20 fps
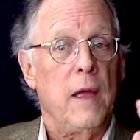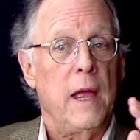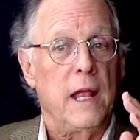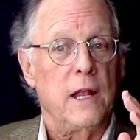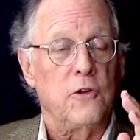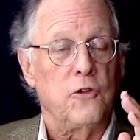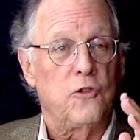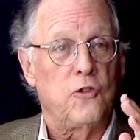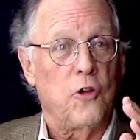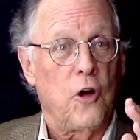
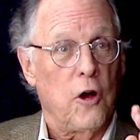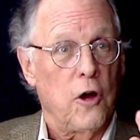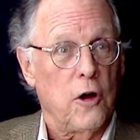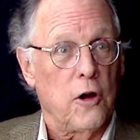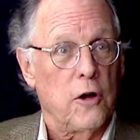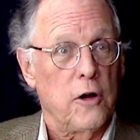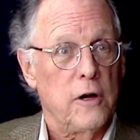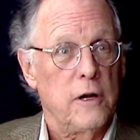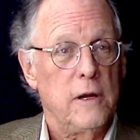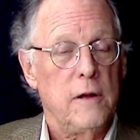In
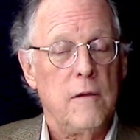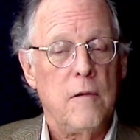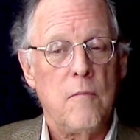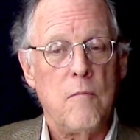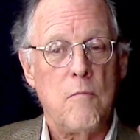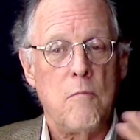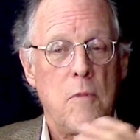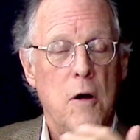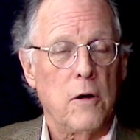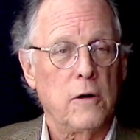turn,
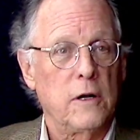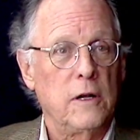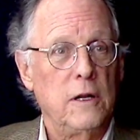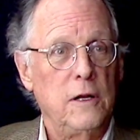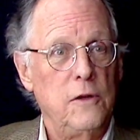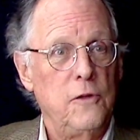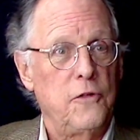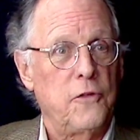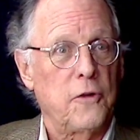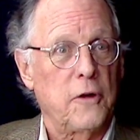Martin
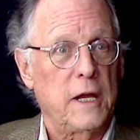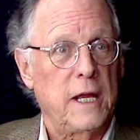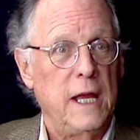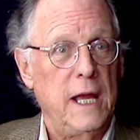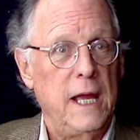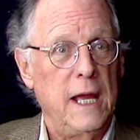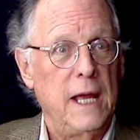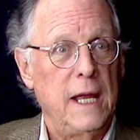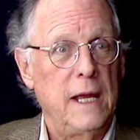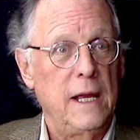Luther
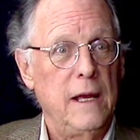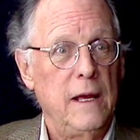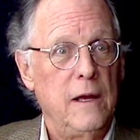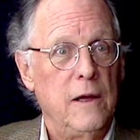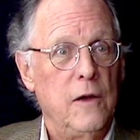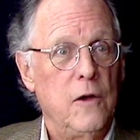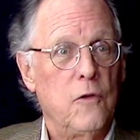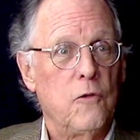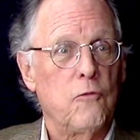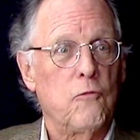King
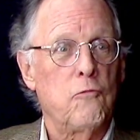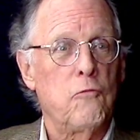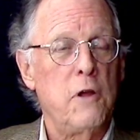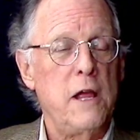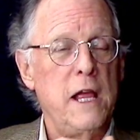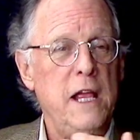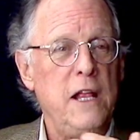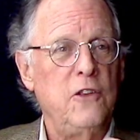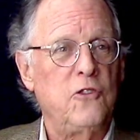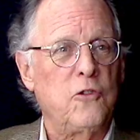
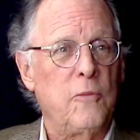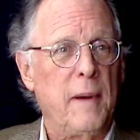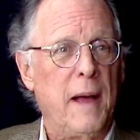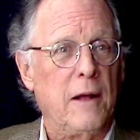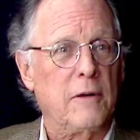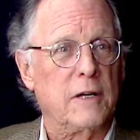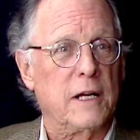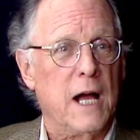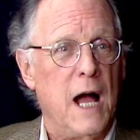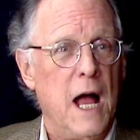reads
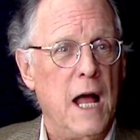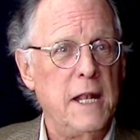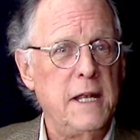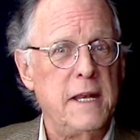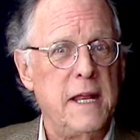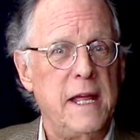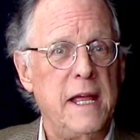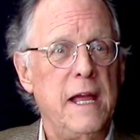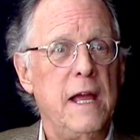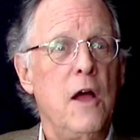about
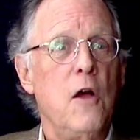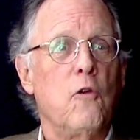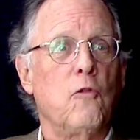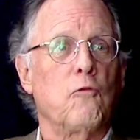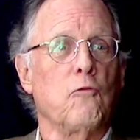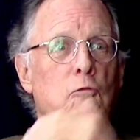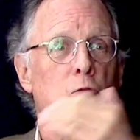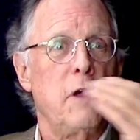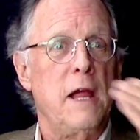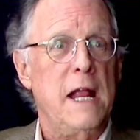Gandhi
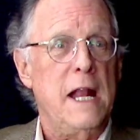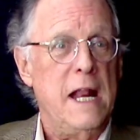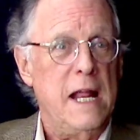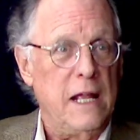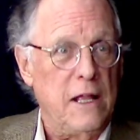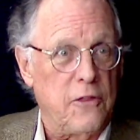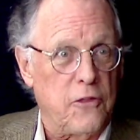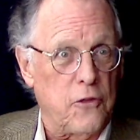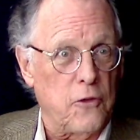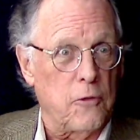
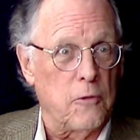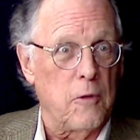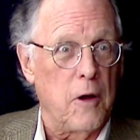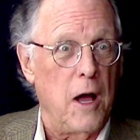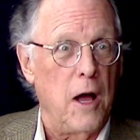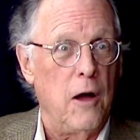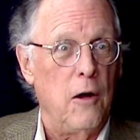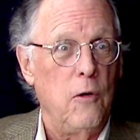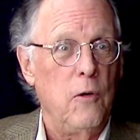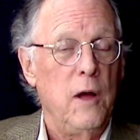reading
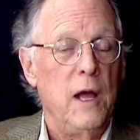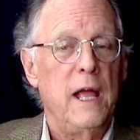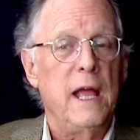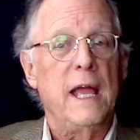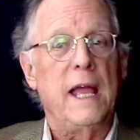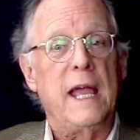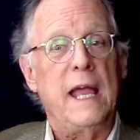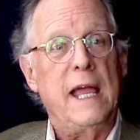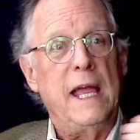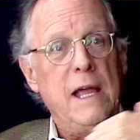Thoreau
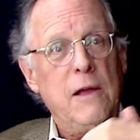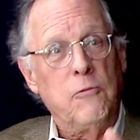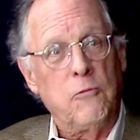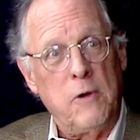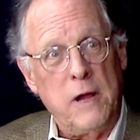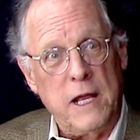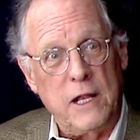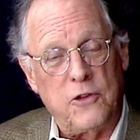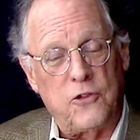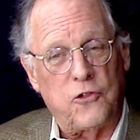he
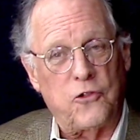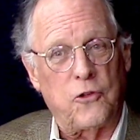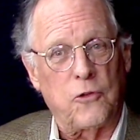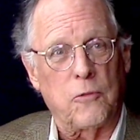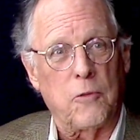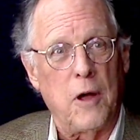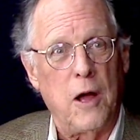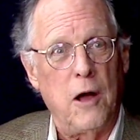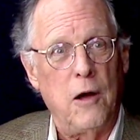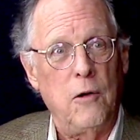reads
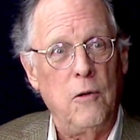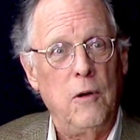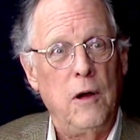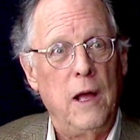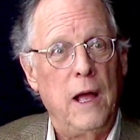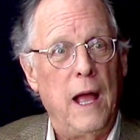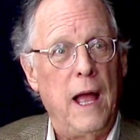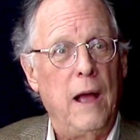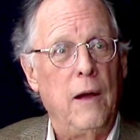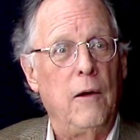
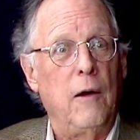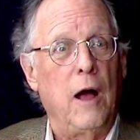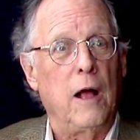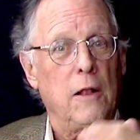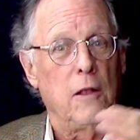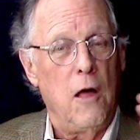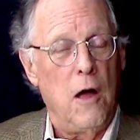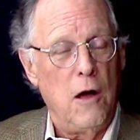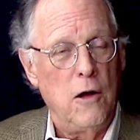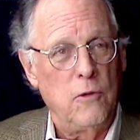Thoreau
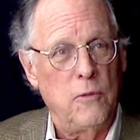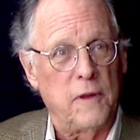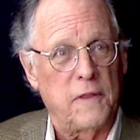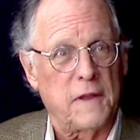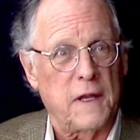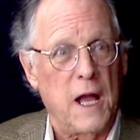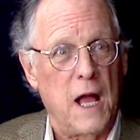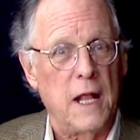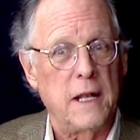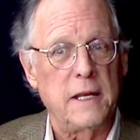along
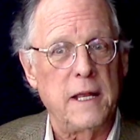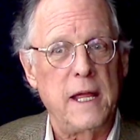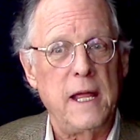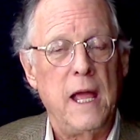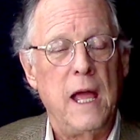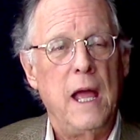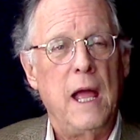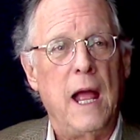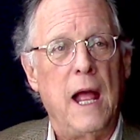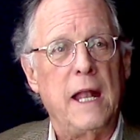with
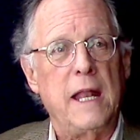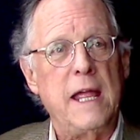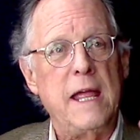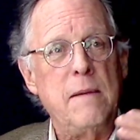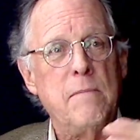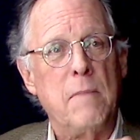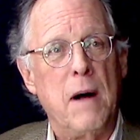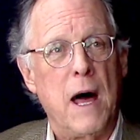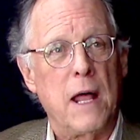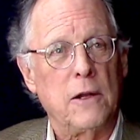Gandhi, and
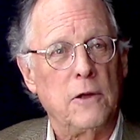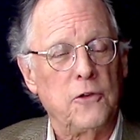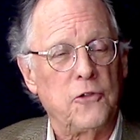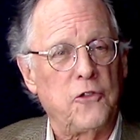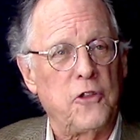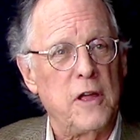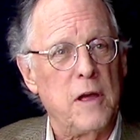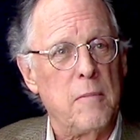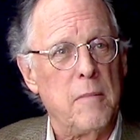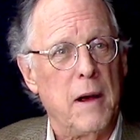he
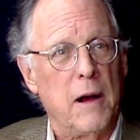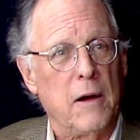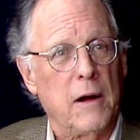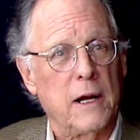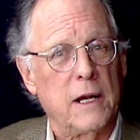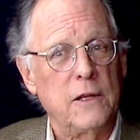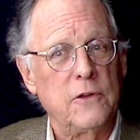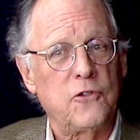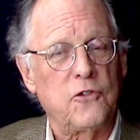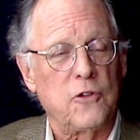models the
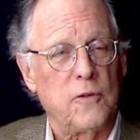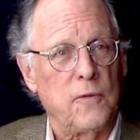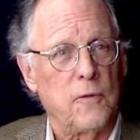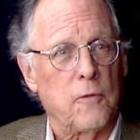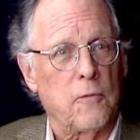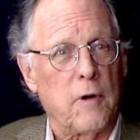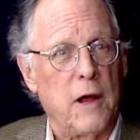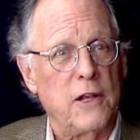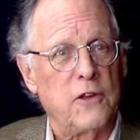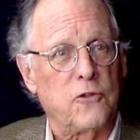American
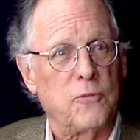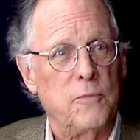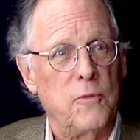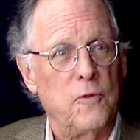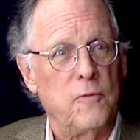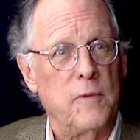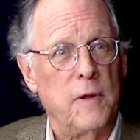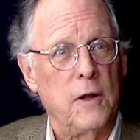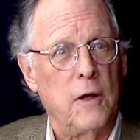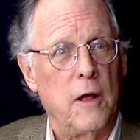civil rights
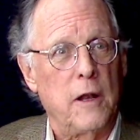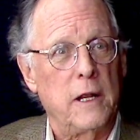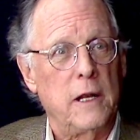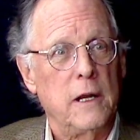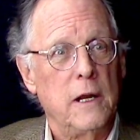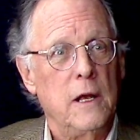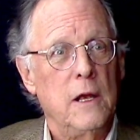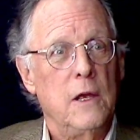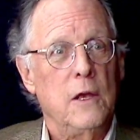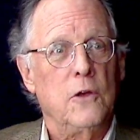movement on
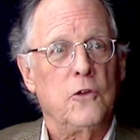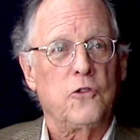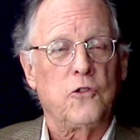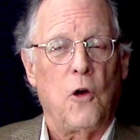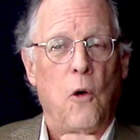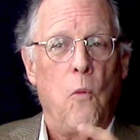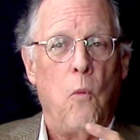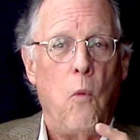it. Mm-hmm. So